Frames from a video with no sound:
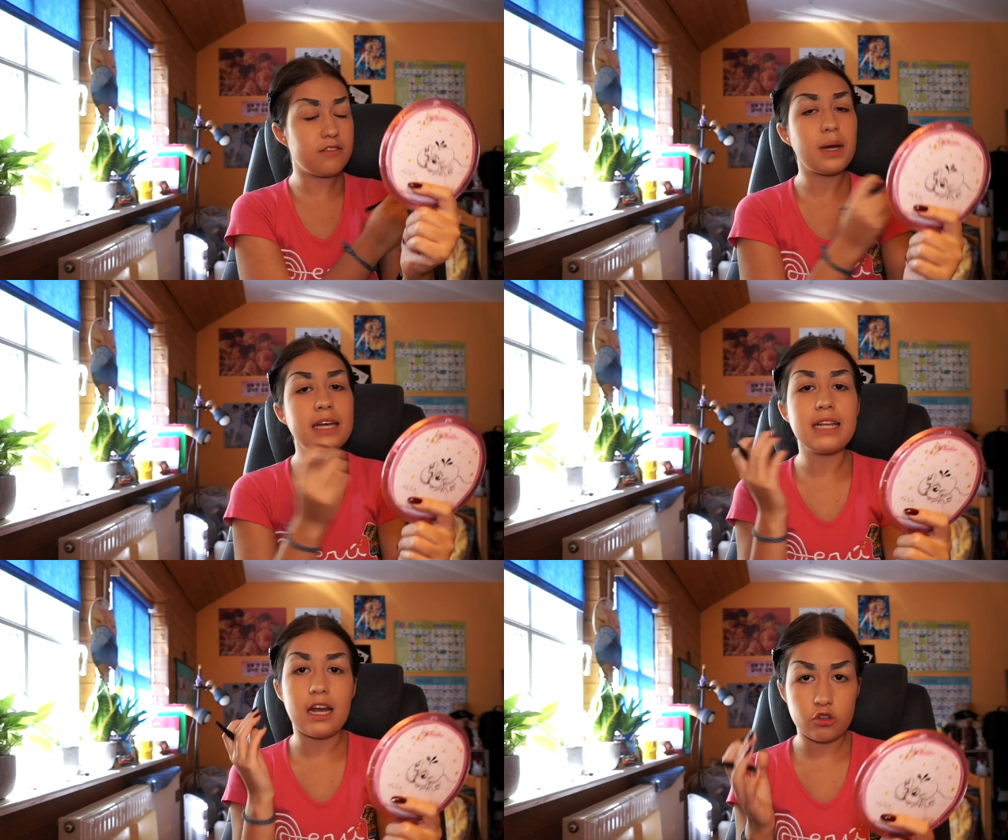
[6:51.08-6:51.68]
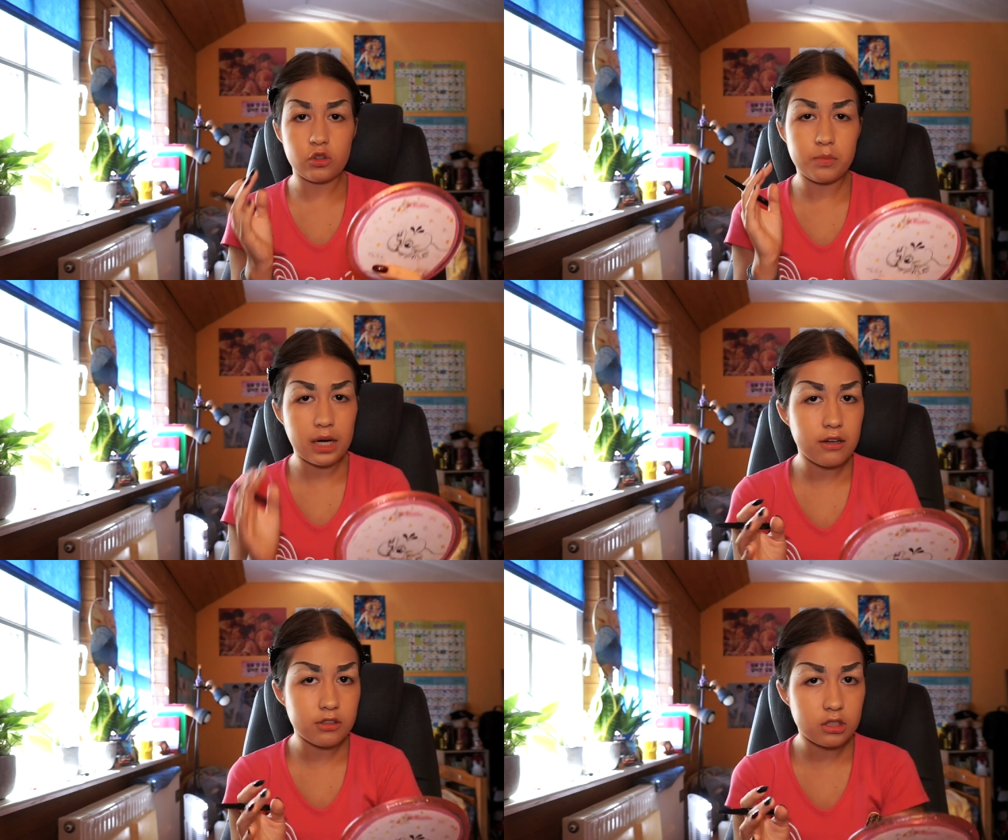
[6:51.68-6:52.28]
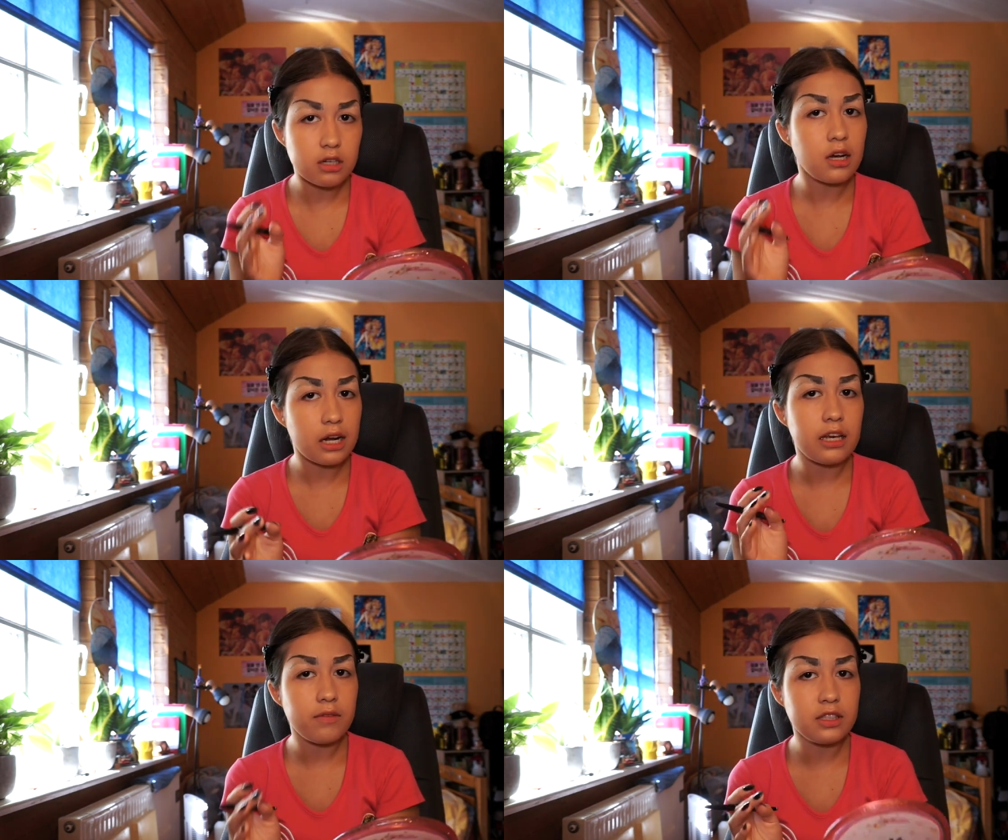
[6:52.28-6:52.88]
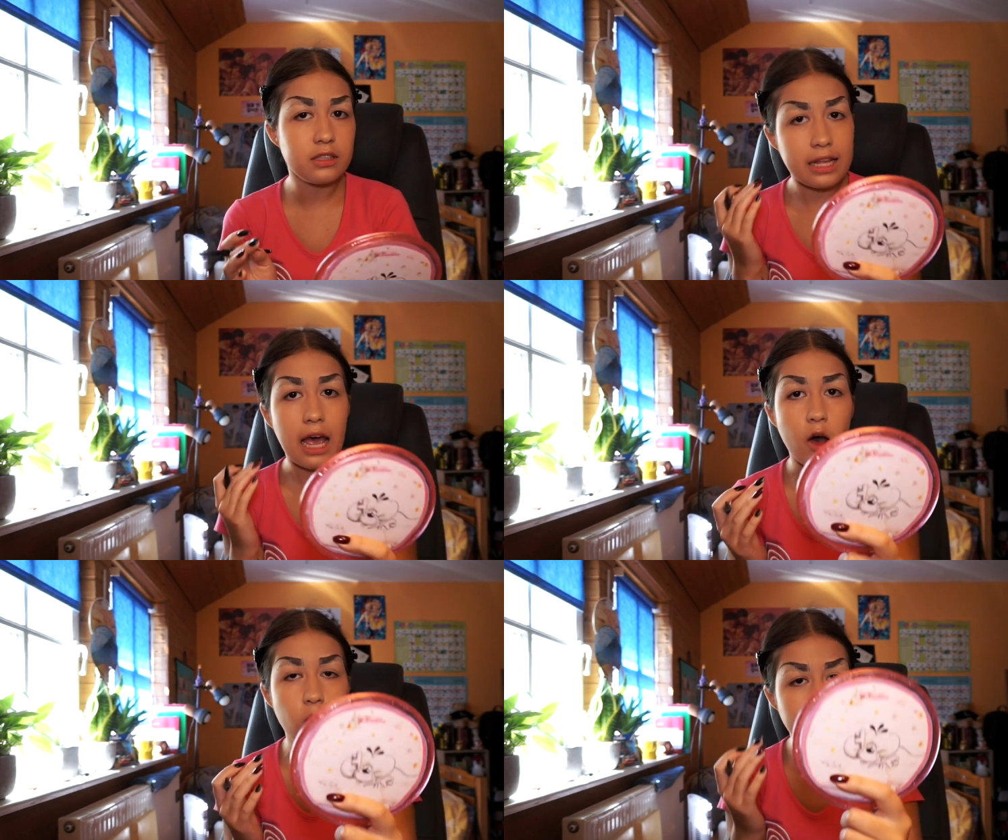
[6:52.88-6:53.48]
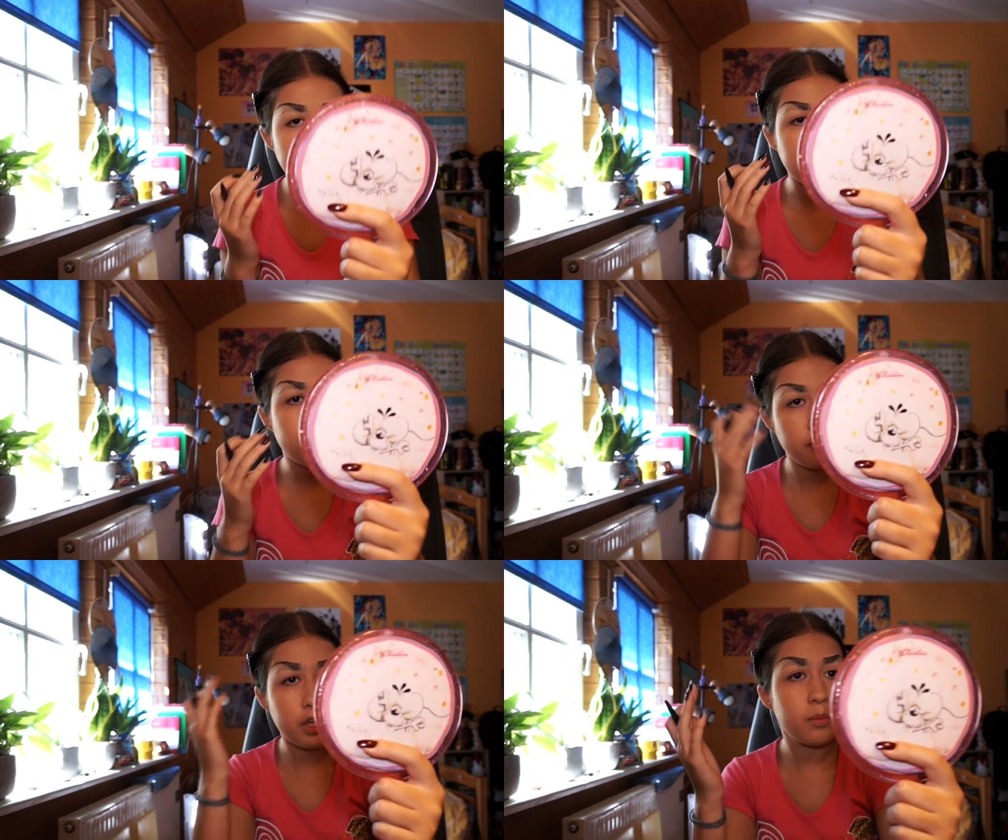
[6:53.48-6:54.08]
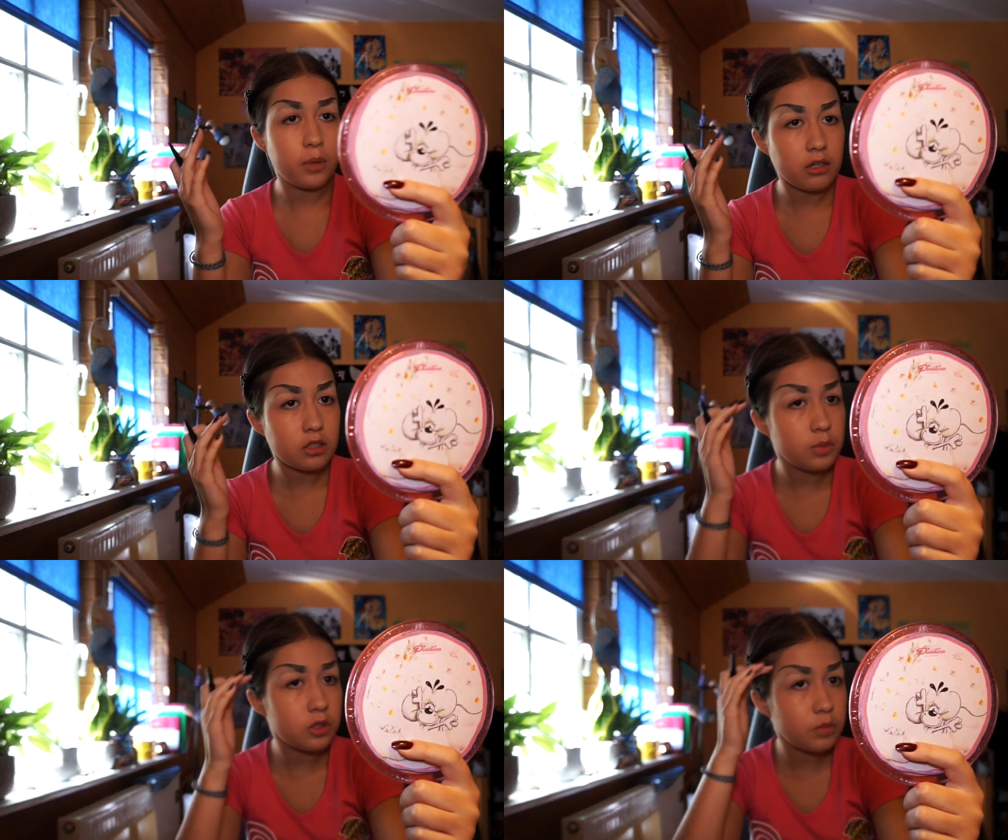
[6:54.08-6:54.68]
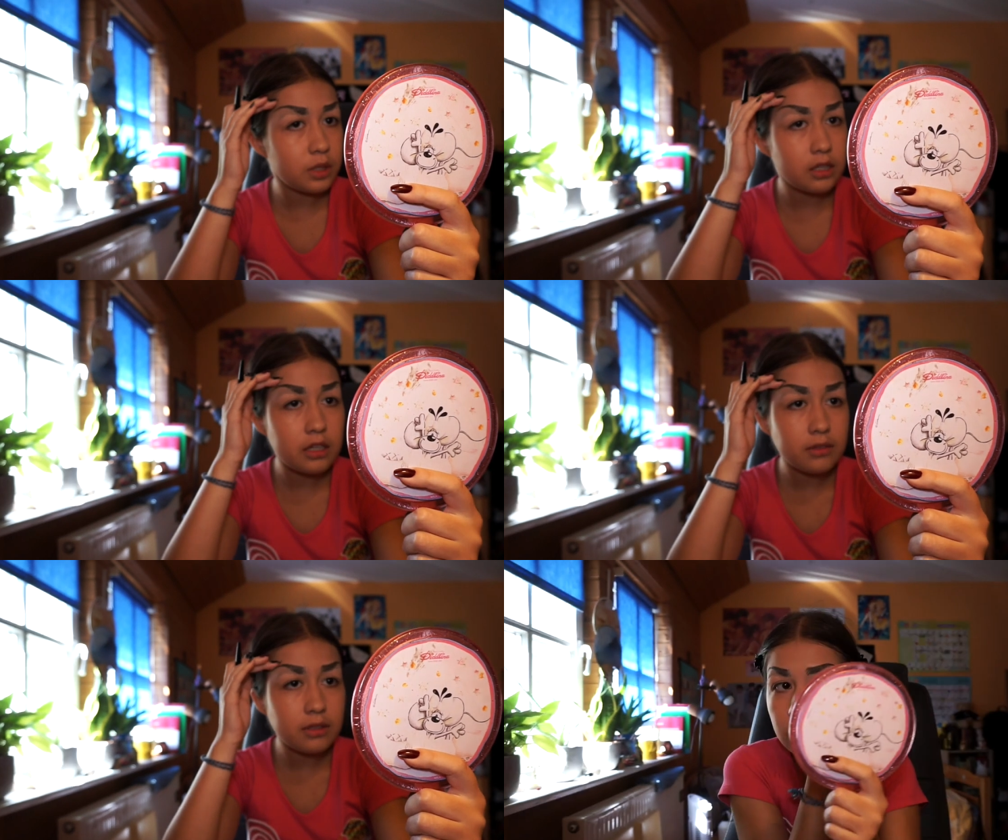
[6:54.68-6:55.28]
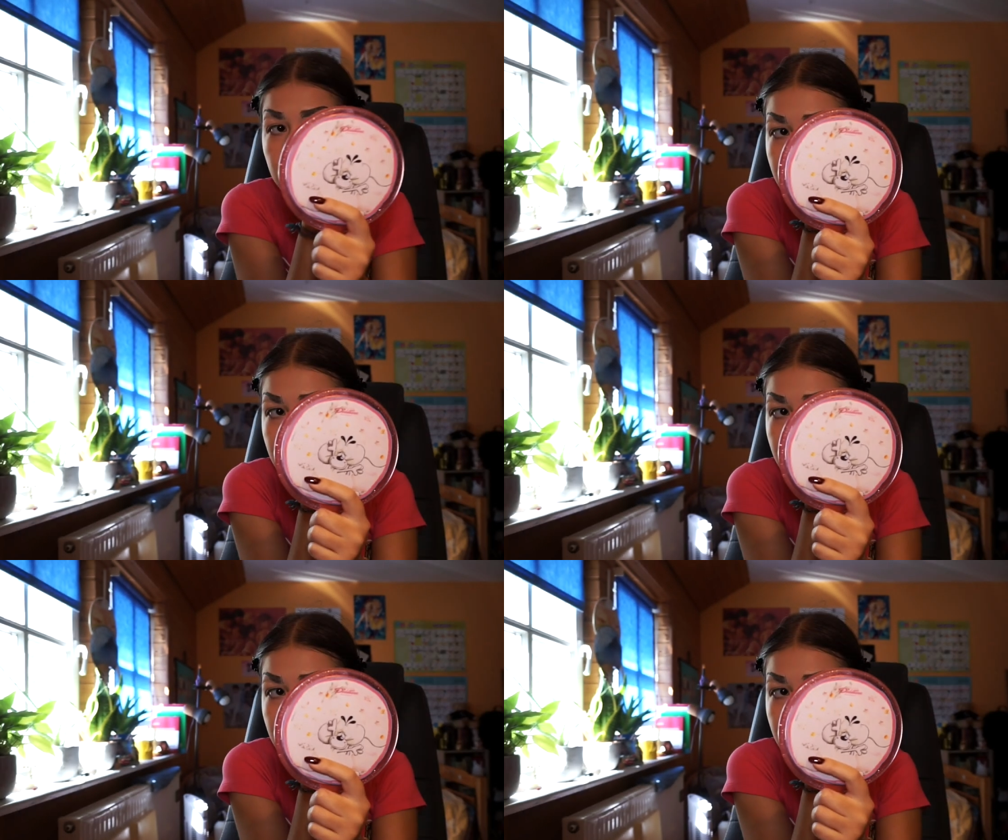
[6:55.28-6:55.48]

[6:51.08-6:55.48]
If my natural brows are not even, then how are like fake brows supposed to be even? You